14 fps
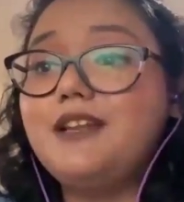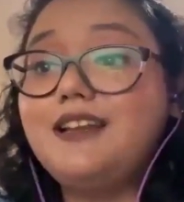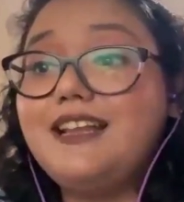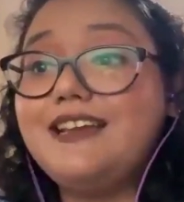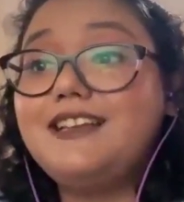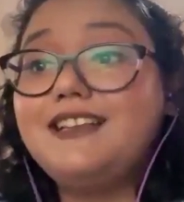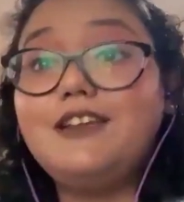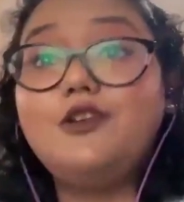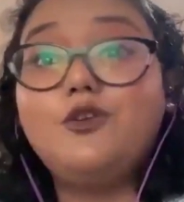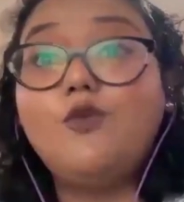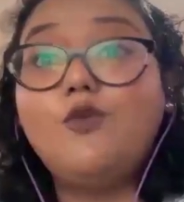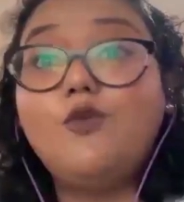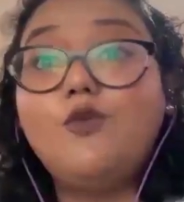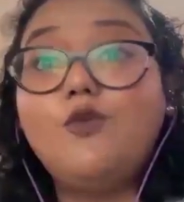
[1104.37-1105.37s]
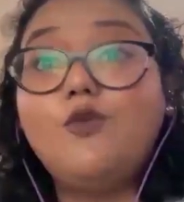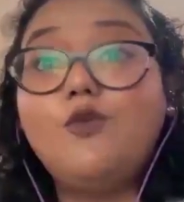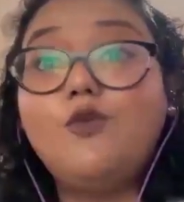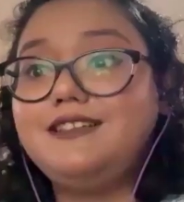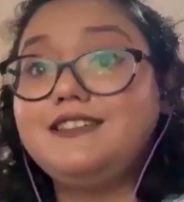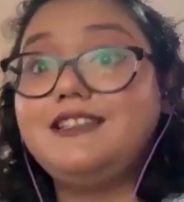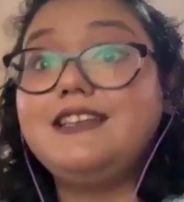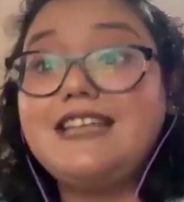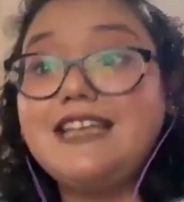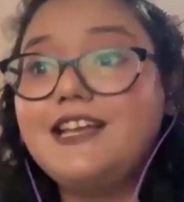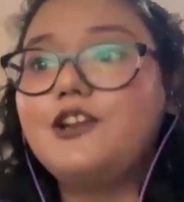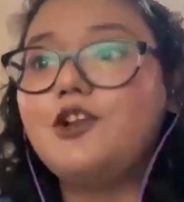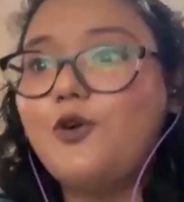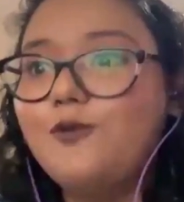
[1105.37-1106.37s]
and like they know the characters,
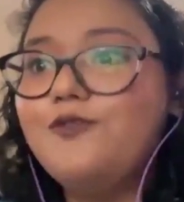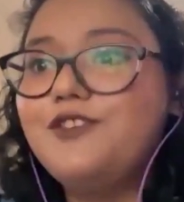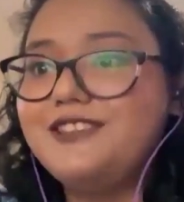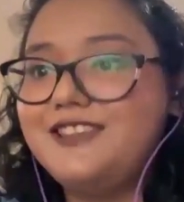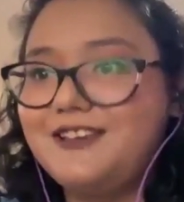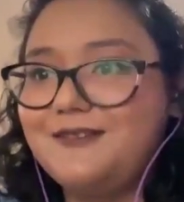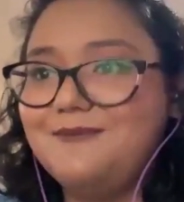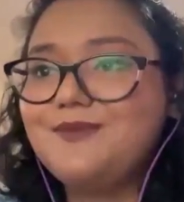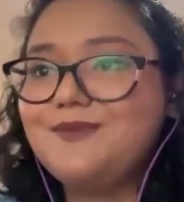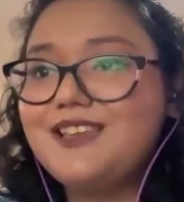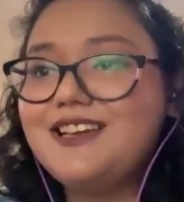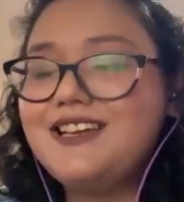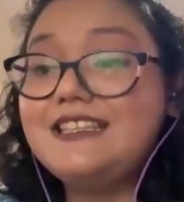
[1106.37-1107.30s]
they take it home with them.